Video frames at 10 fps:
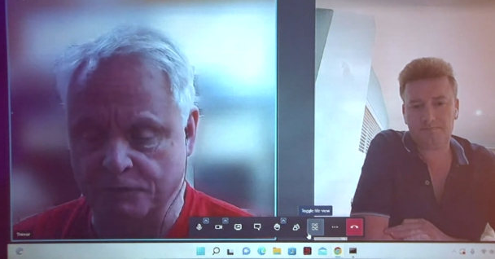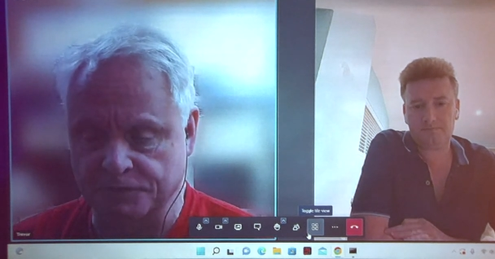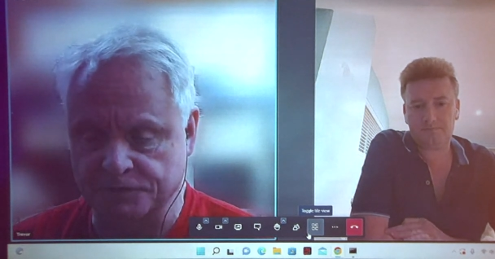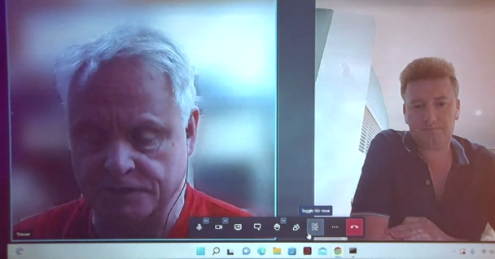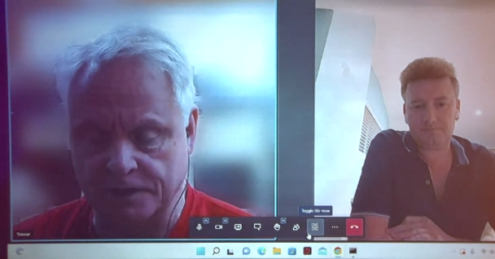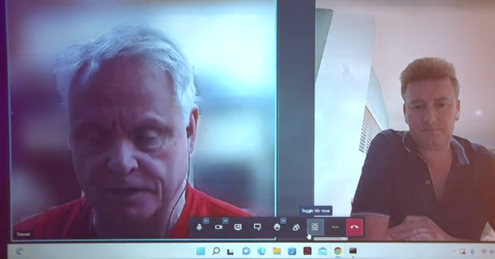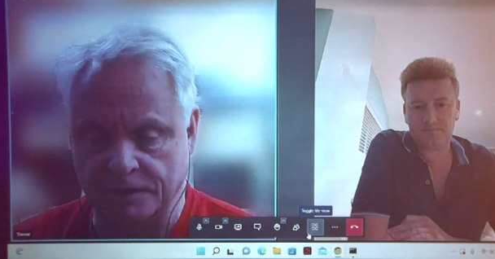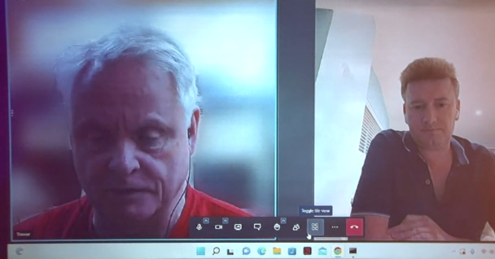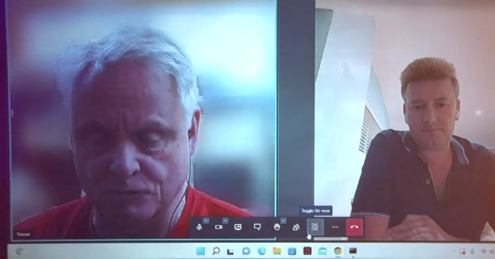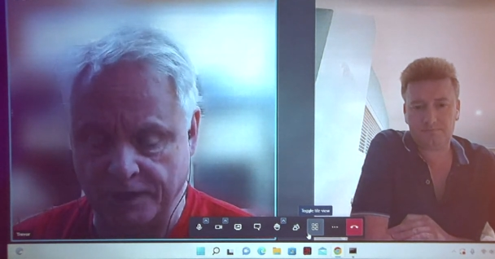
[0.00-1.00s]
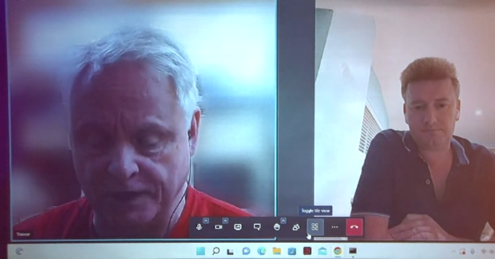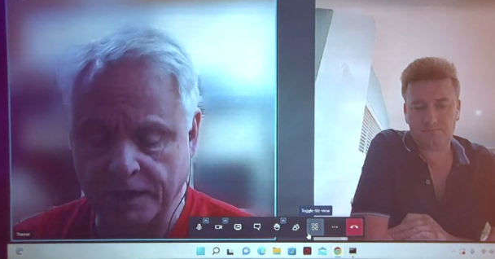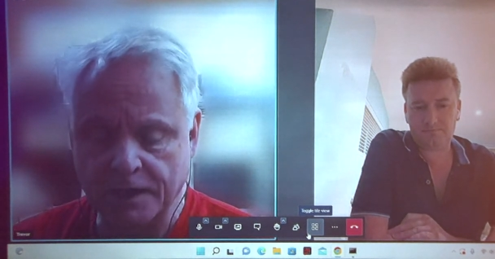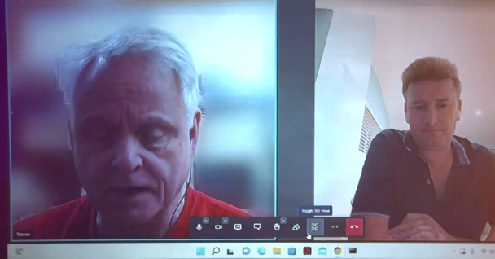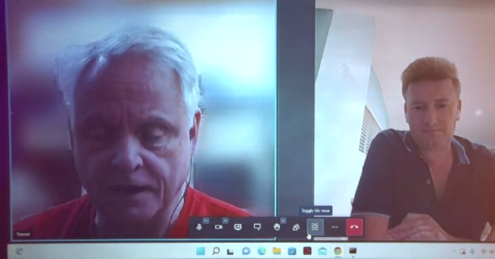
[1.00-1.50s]
Speaker 1: uh, running. I
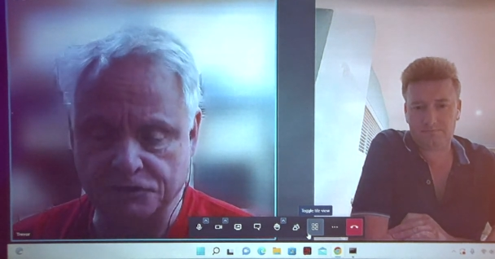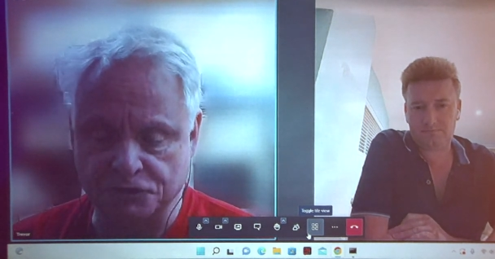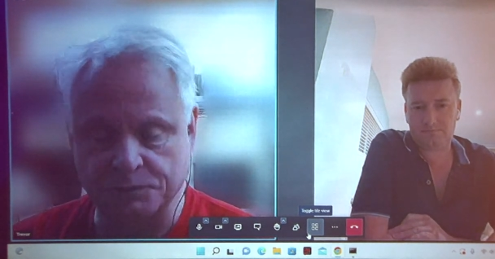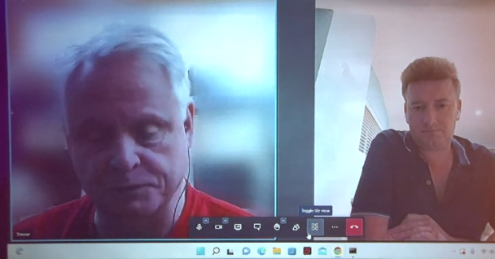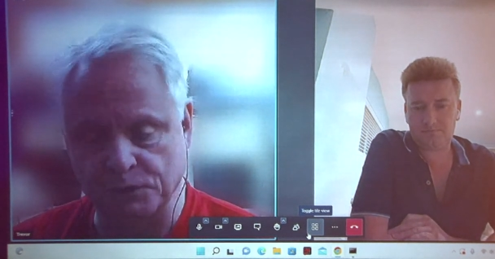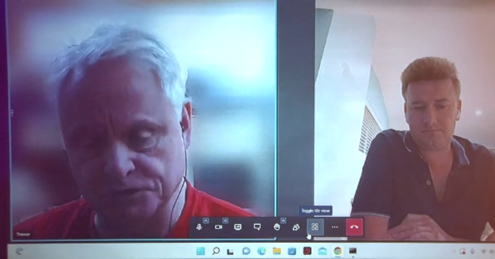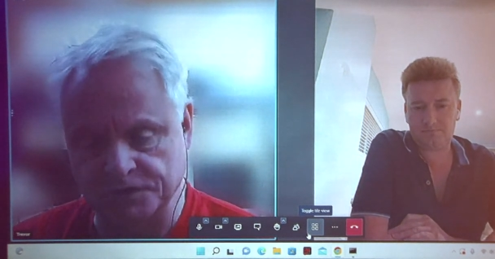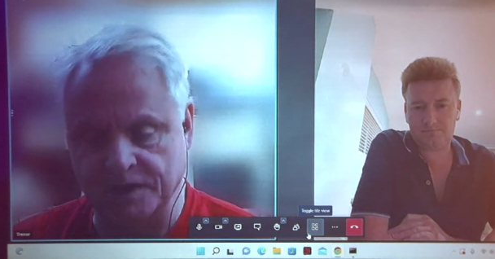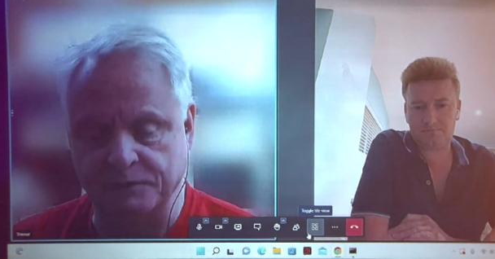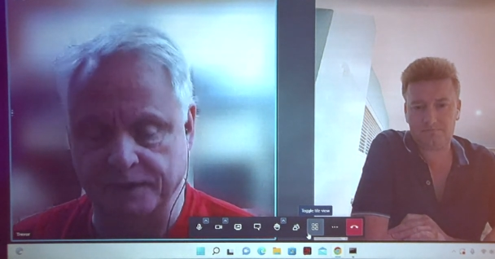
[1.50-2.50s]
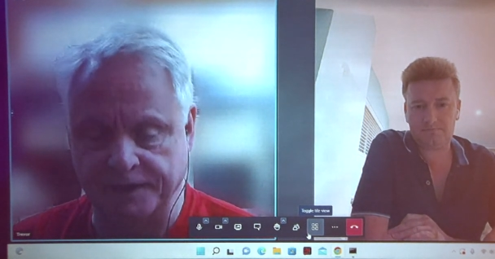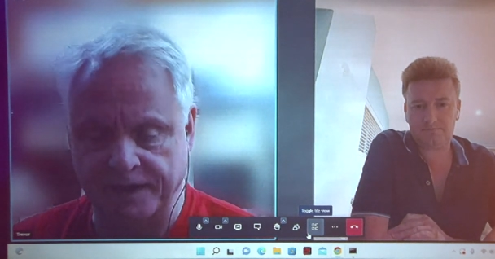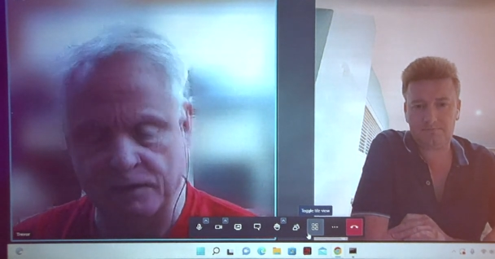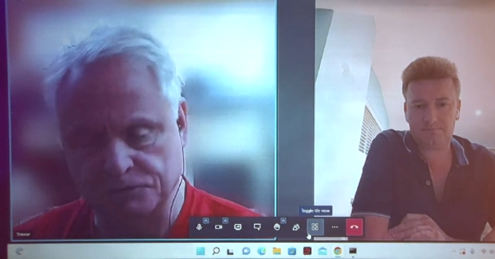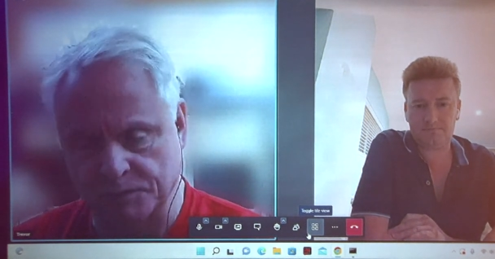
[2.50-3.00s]
should have posted that by now. I was going to
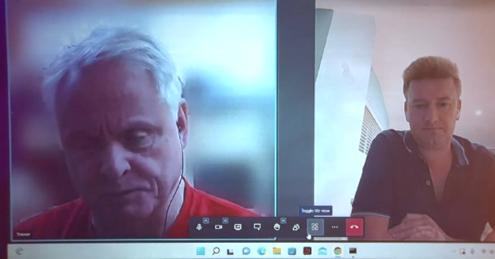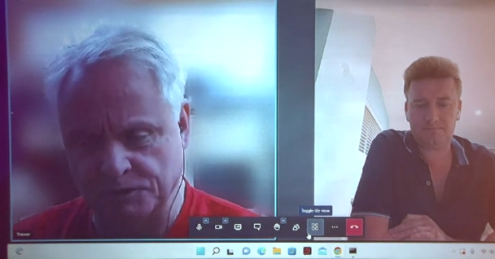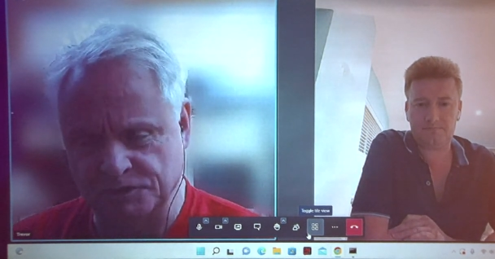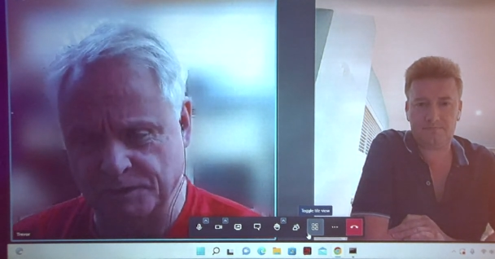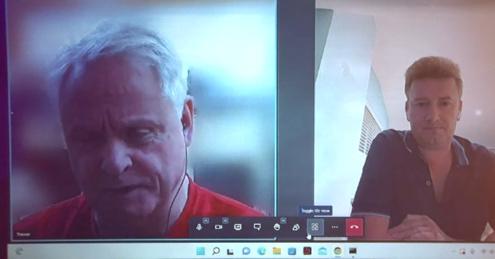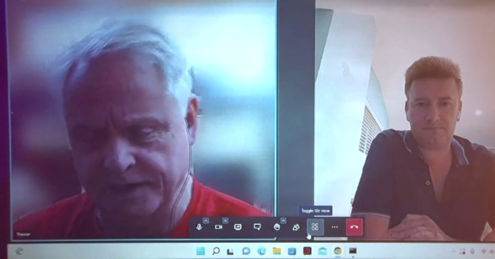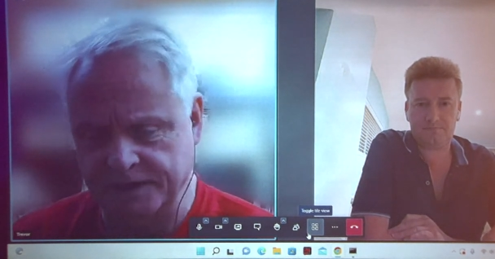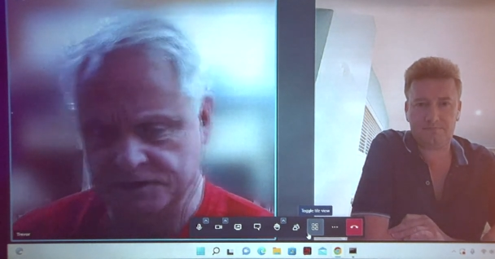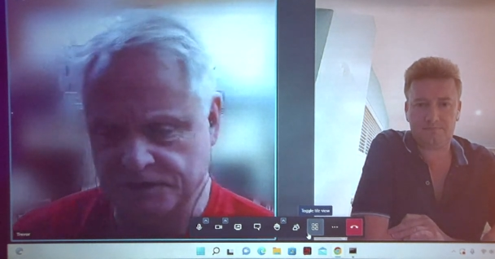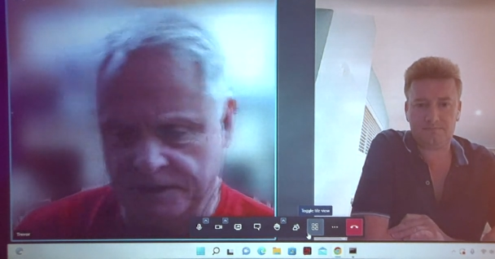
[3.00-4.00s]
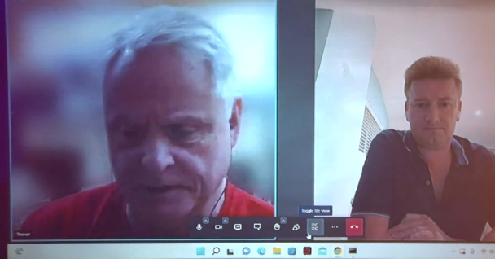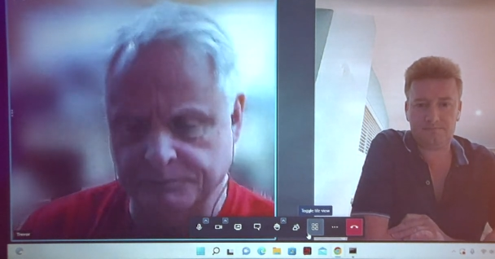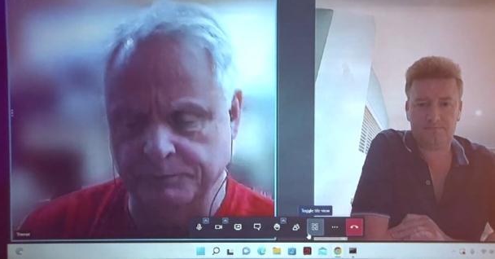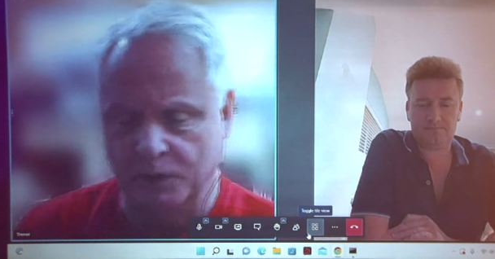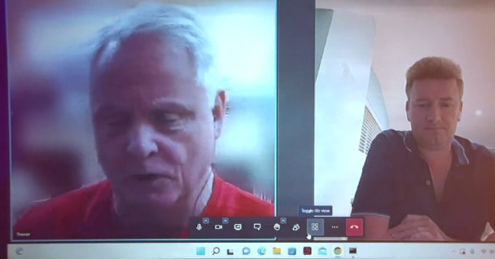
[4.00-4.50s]
post it in my next uh, blog.
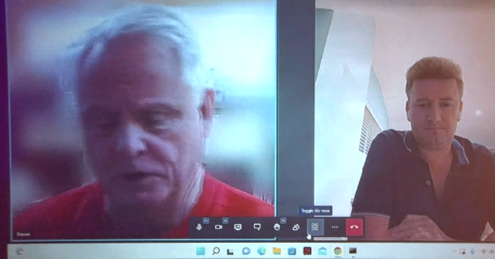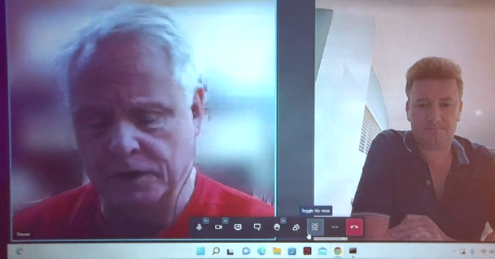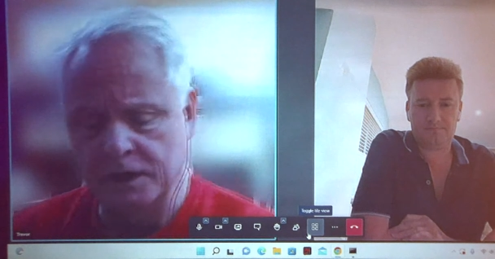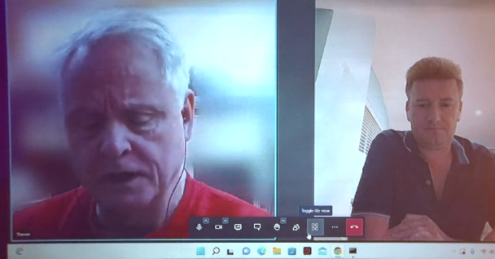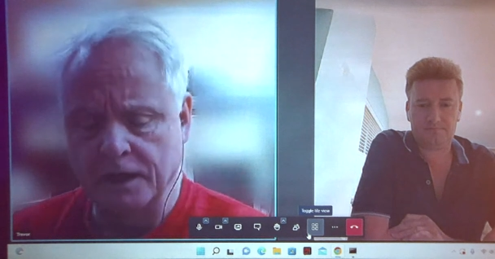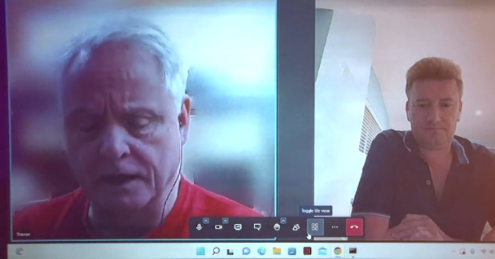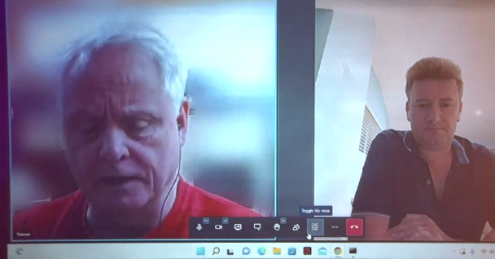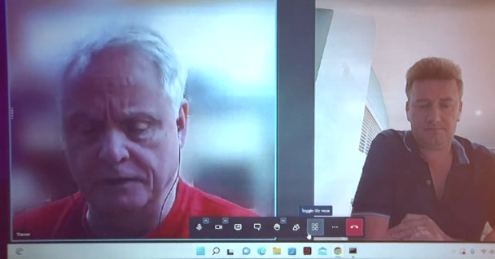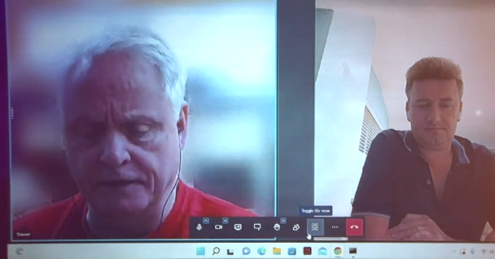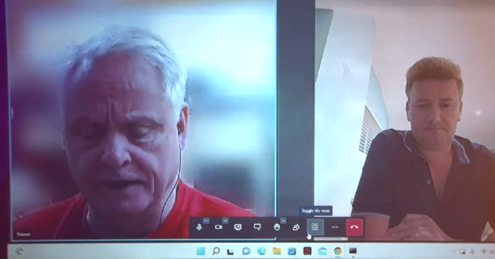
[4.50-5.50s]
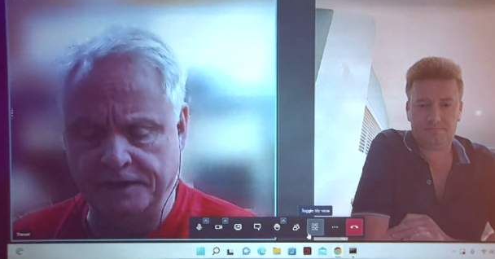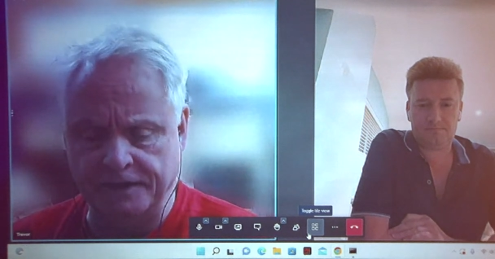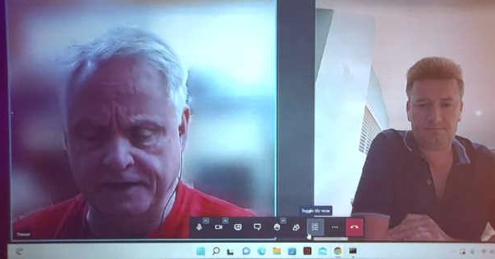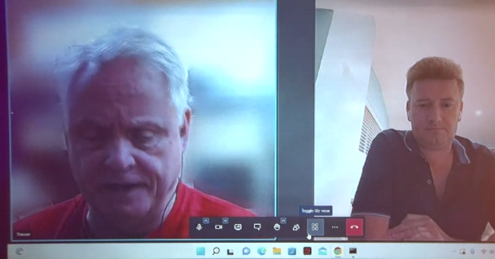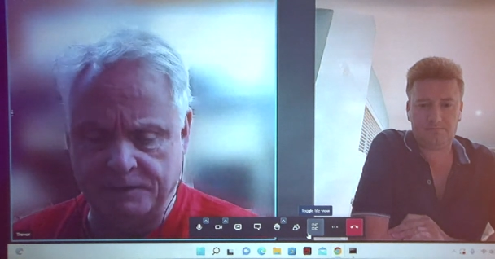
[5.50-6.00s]
Uh, the idea now is
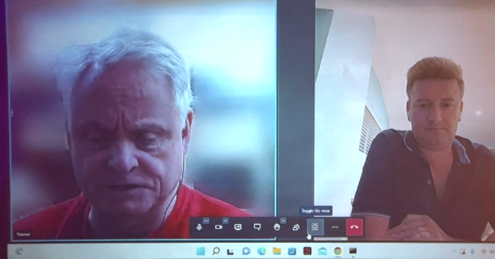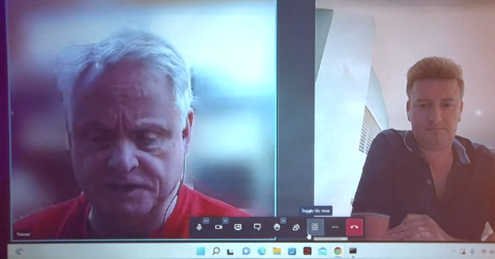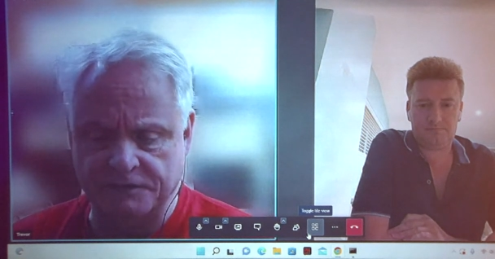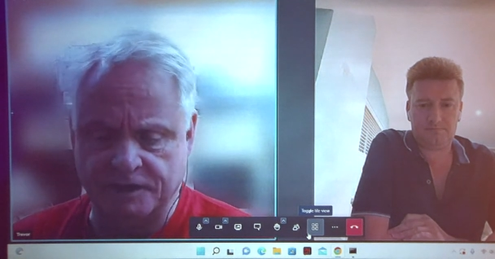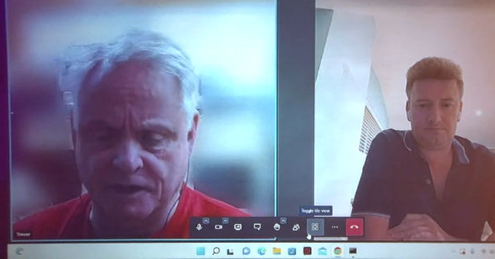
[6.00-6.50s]
every couple of months